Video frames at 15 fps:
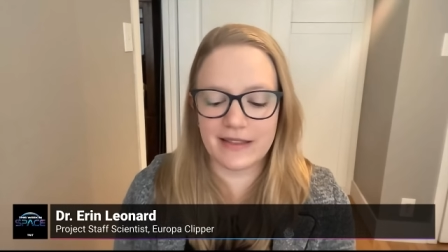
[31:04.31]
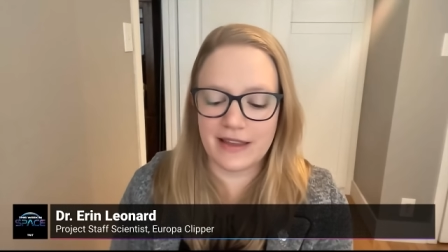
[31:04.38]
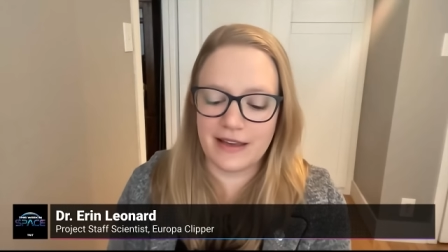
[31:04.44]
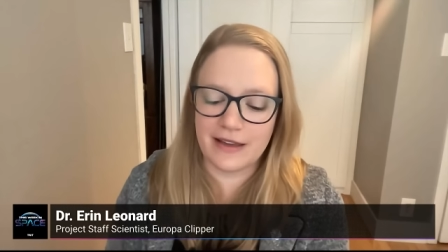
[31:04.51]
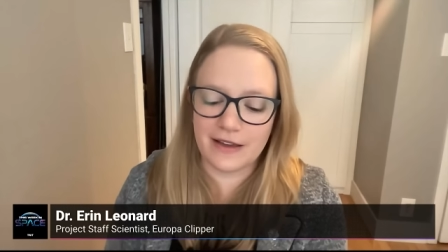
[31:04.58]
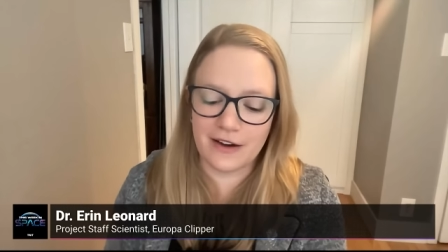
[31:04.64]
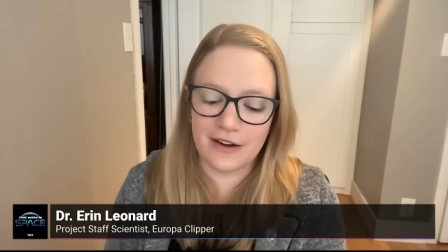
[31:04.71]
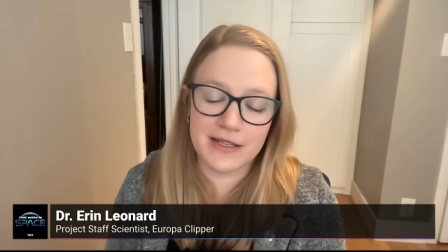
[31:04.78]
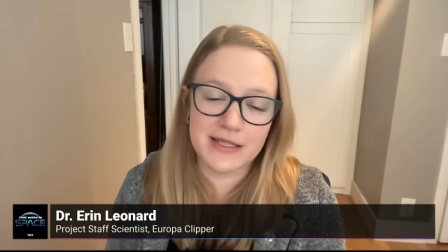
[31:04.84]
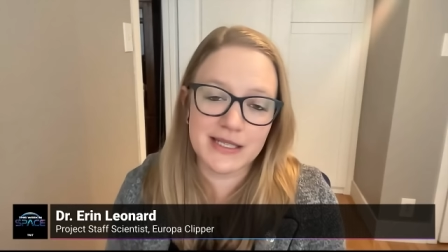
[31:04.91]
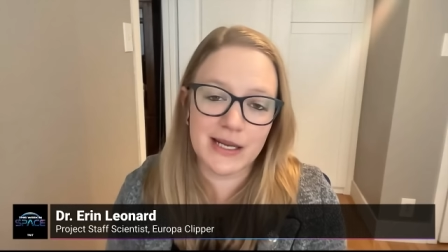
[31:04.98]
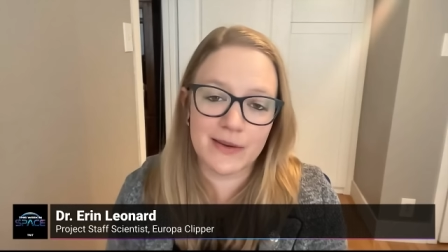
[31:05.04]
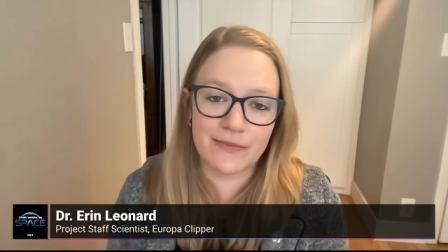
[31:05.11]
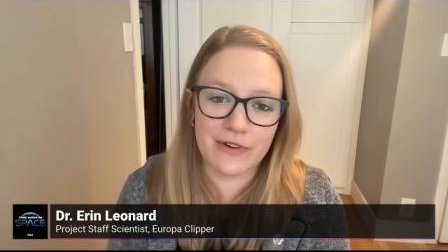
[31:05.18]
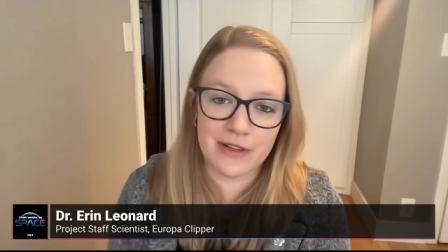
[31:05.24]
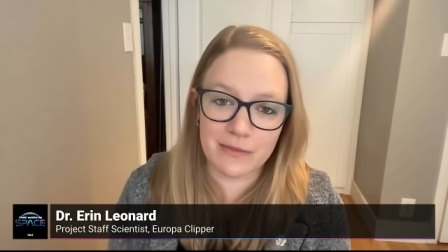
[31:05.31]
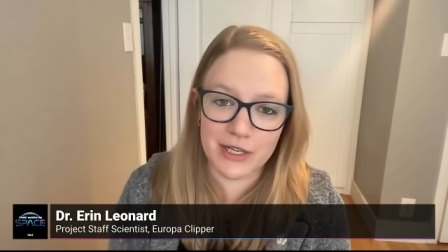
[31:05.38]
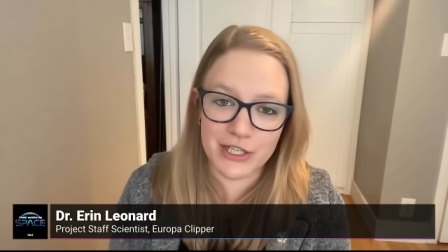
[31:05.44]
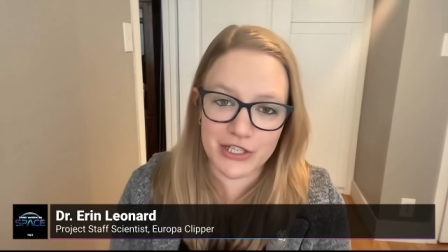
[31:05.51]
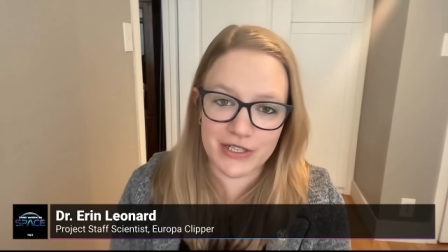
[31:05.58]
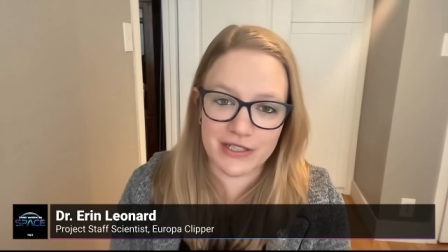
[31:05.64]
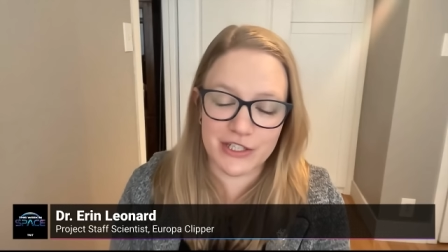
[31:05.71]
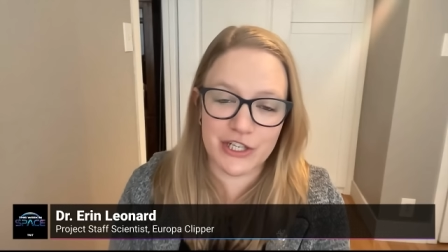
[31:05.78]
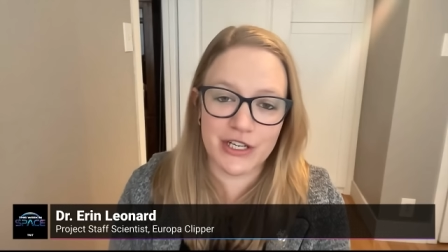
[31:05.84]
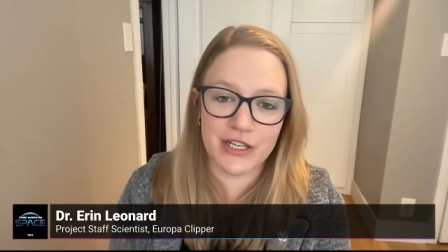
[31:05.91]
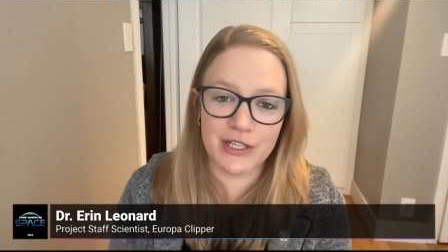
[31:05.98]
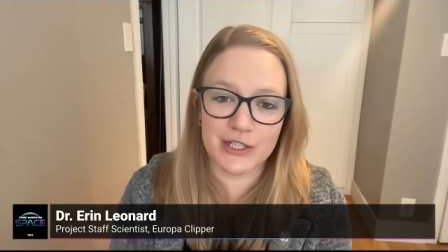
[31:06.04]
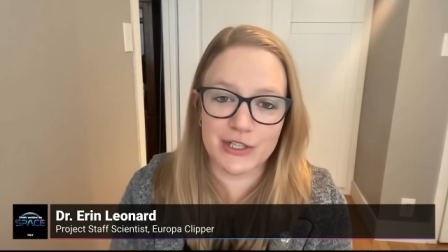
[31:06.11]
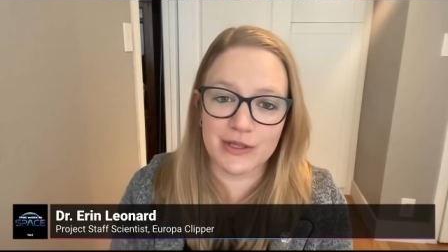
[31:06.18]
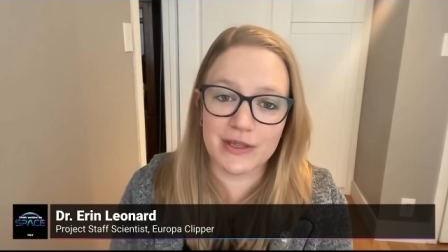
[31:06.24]
The concept for the mission
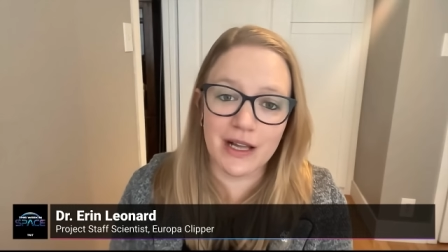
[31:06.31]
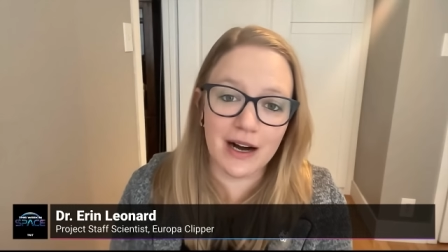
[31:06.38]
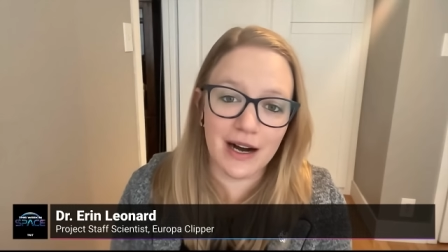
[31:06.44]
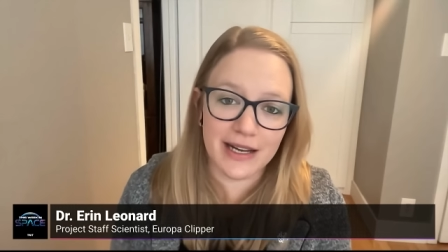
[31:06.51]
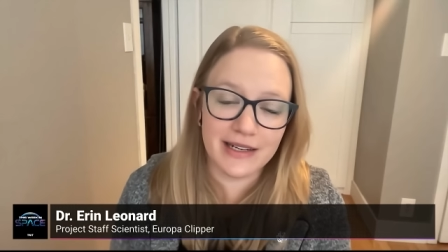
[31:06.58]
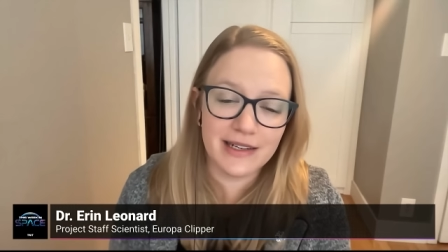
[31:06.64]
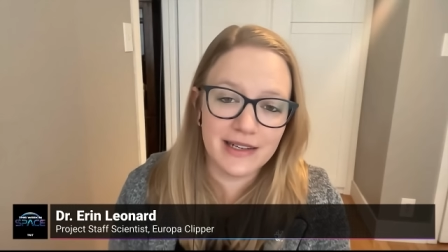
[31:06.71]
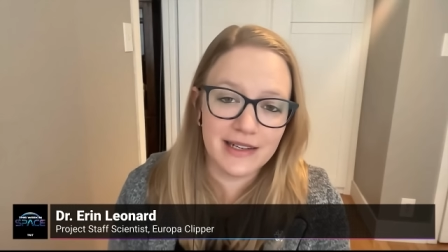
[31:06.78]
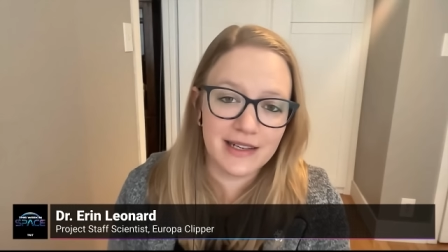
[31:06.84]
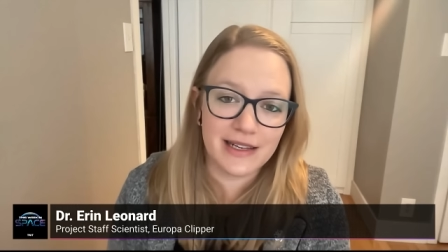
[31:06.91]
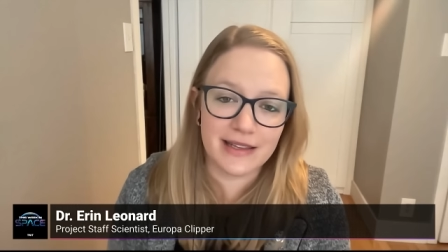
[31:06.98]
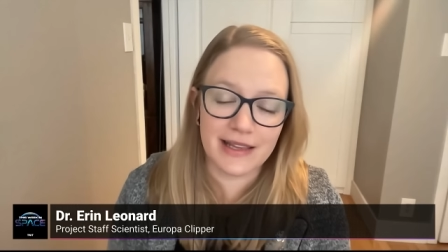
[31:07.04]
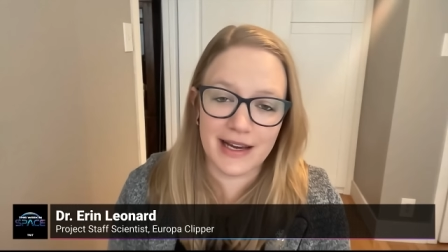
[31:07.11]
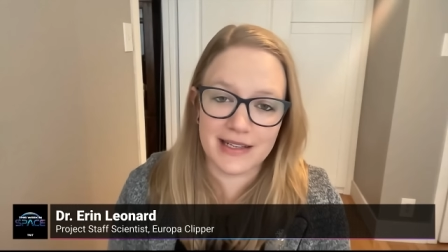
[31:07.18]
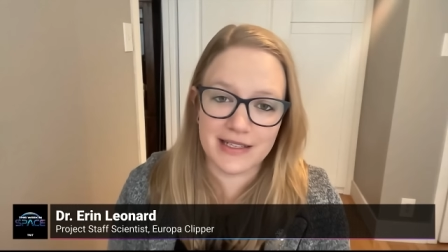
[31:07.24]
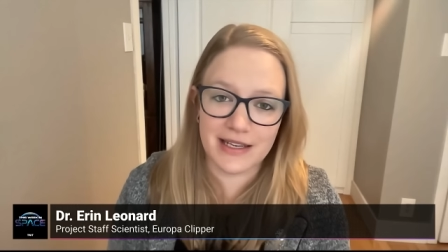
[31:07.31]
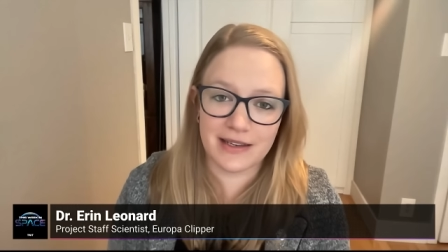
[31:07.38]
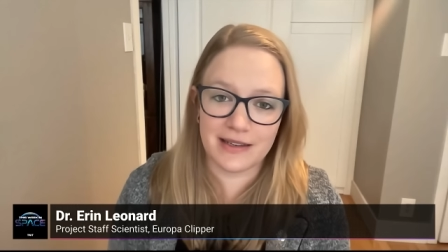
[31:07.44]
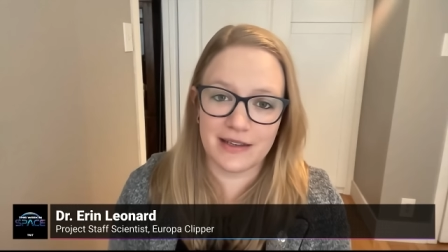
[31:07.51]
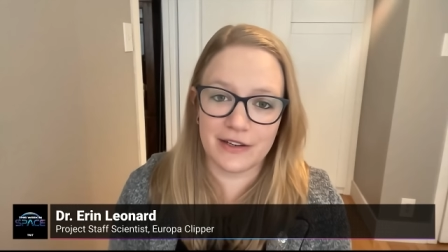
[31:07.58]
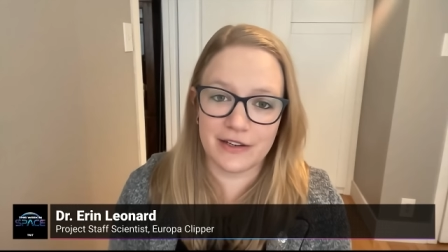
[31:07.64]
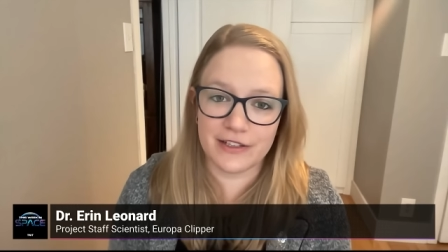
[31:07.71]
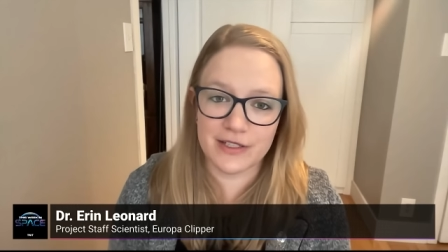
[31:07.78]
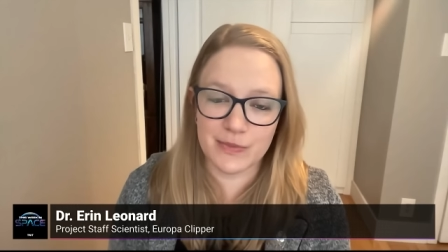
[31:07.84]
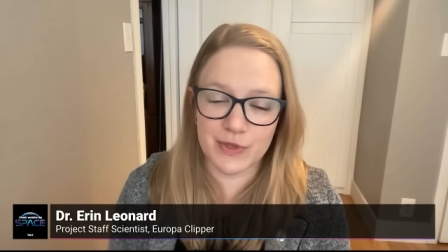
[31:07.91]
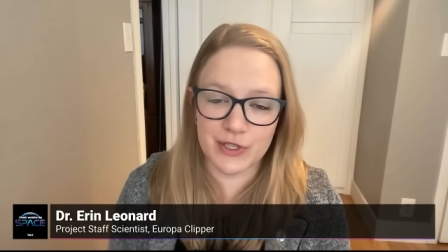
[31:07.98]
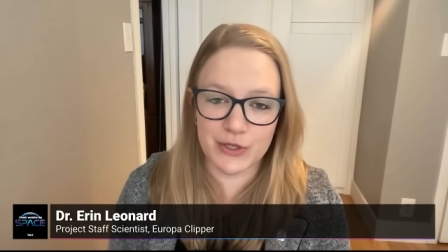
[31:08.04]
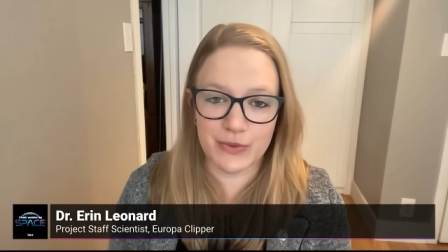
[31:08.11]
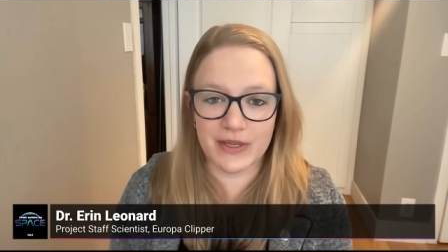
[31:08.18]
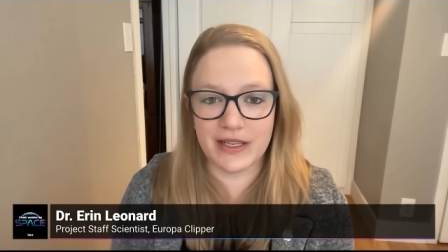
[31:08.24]
changed a lot in that 10 years
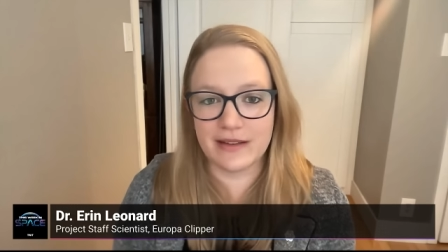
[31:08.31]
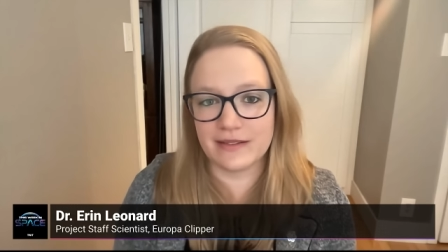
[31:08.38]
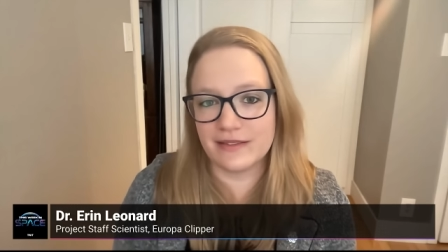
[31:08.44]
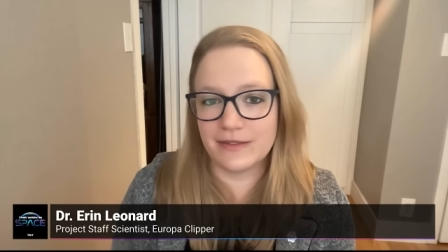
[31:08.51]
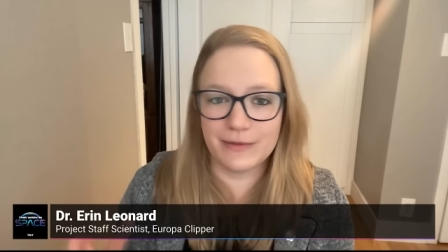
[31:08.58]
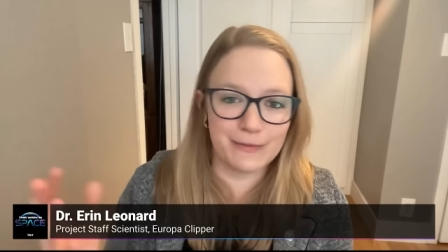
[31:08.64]
between,